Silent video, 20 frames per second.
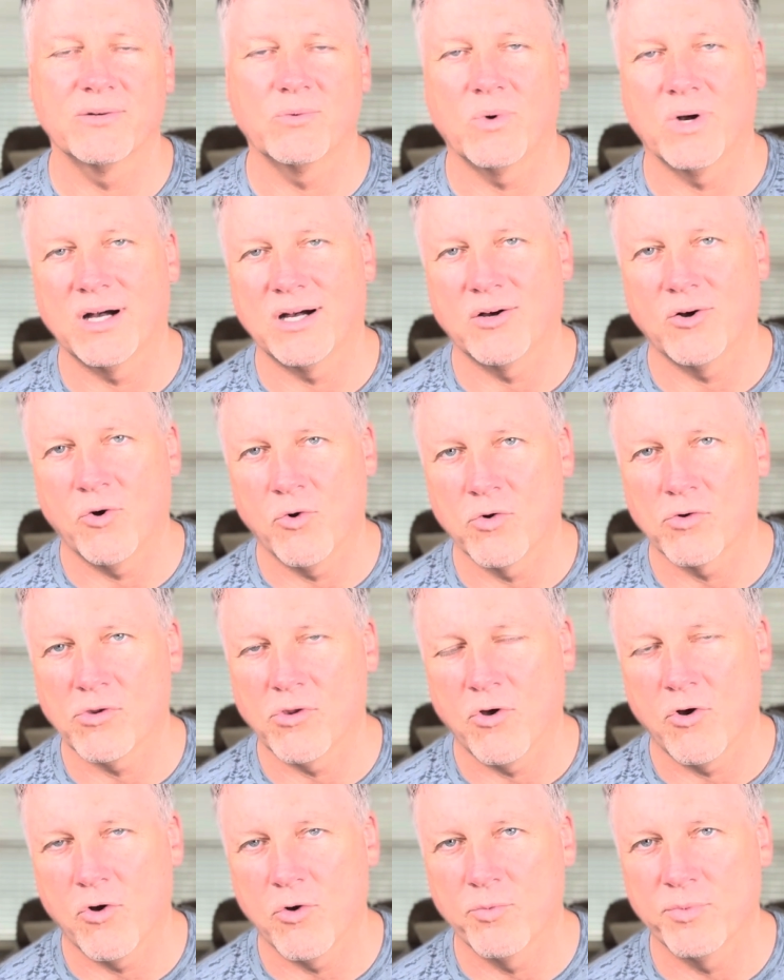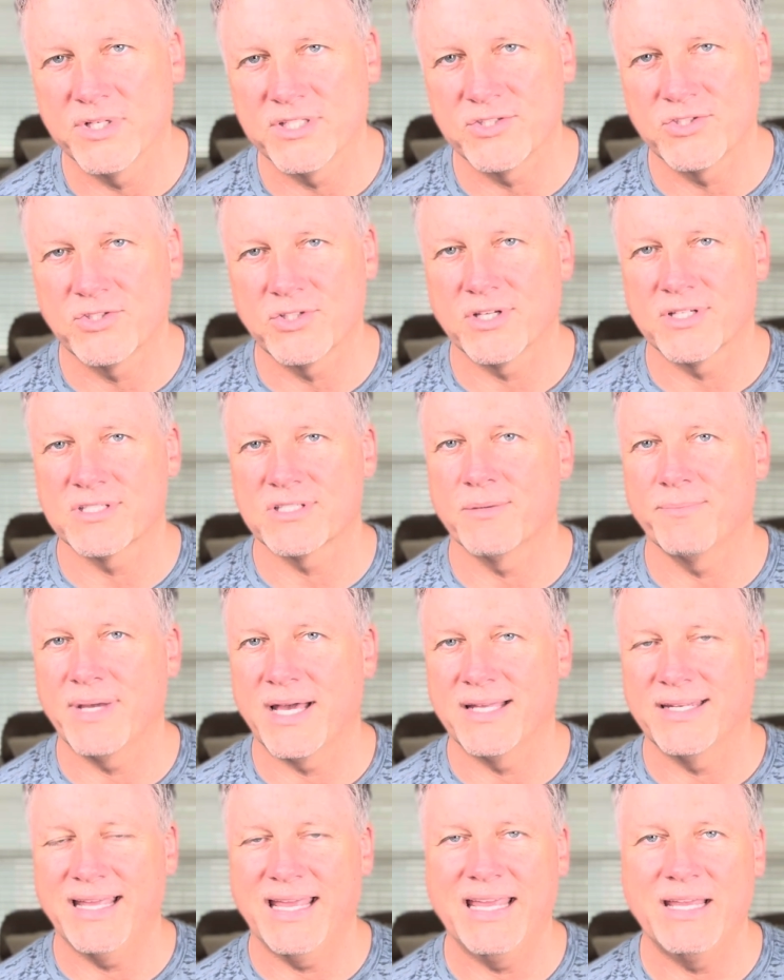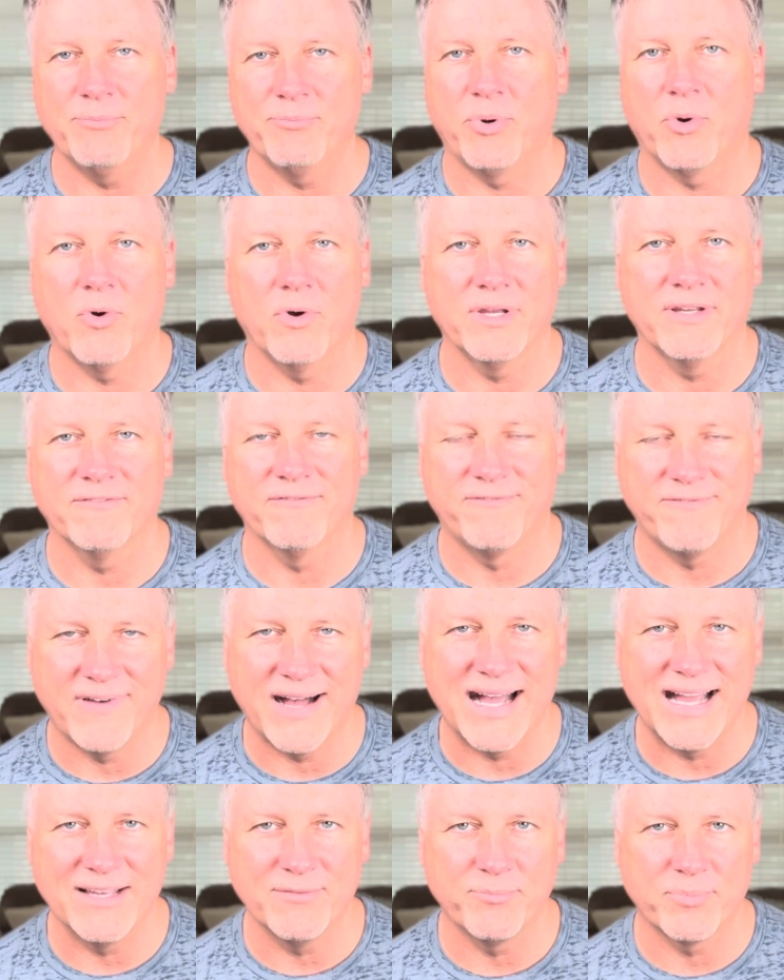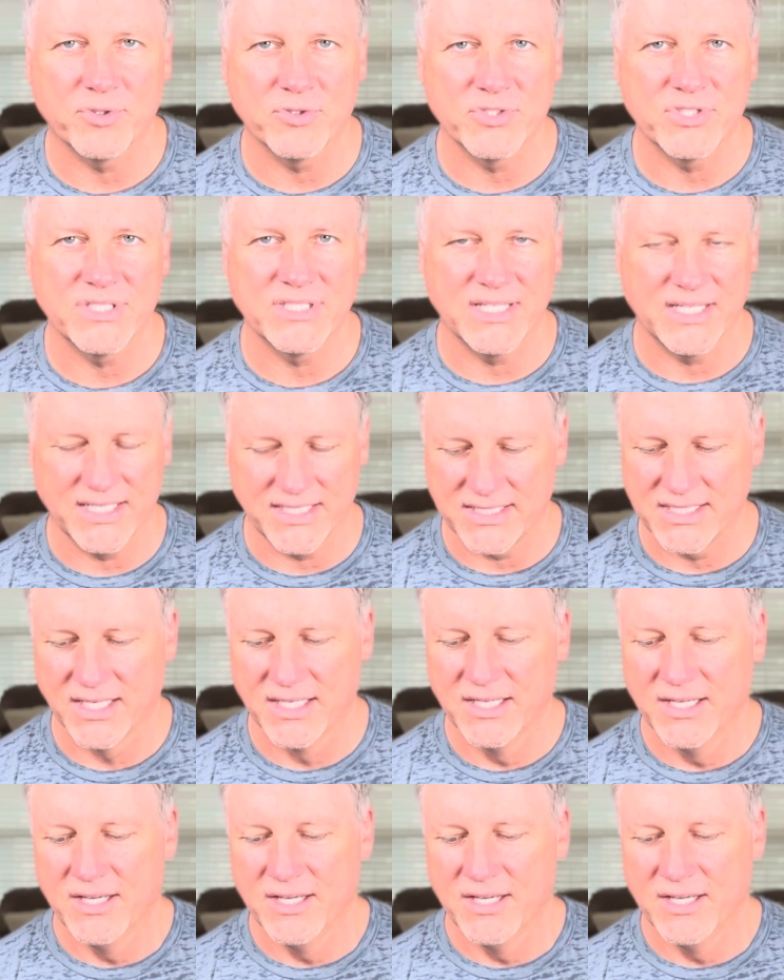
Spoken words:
while Oklahoma is just about 8.5%.